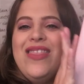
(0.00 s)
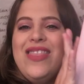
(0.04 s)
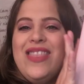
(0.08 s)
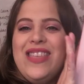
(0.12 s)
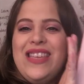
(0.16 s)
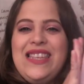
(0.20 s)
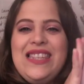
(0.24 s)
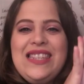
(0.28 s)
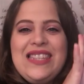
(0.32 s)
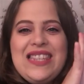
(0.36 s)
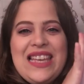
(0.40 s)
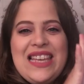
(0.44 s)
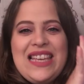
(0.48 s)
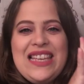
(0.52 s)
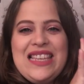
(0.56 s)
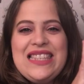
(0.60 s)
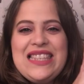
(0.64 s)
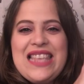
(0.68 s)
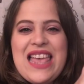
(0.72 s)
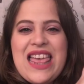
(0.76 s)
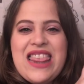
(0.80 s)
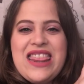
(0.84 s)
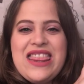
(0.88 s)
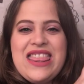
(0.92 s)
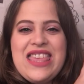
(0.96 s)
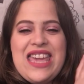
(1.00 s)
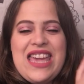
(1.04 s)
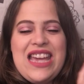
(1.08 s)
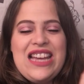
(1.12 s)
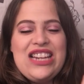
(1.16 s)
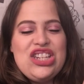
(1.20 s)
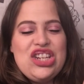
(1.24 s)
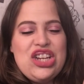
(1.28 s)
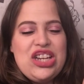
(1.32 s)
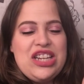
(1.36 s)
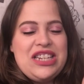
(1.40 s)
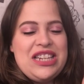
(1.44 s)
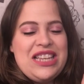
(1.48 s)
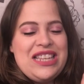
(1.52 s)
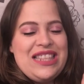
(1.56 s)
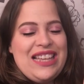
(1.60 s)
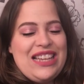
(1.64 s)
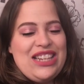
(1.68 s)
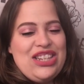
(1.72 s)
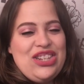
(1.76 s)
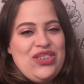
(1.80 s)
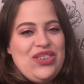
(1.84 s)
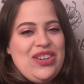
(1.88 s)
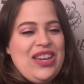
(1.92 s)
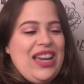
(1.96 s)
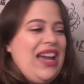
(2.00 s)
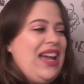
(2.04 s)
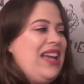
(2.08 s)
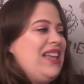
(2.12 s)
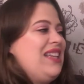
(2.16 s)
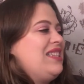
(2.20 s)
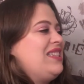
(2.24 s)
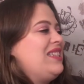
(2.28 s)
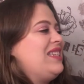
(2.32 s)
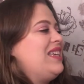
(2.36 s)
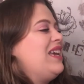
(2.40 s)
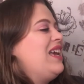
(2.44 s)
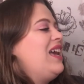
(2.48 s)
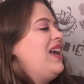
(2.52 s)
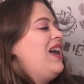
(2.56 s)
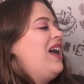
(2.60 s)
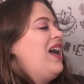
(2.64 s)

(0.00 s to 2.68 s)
this is the agenda that you get.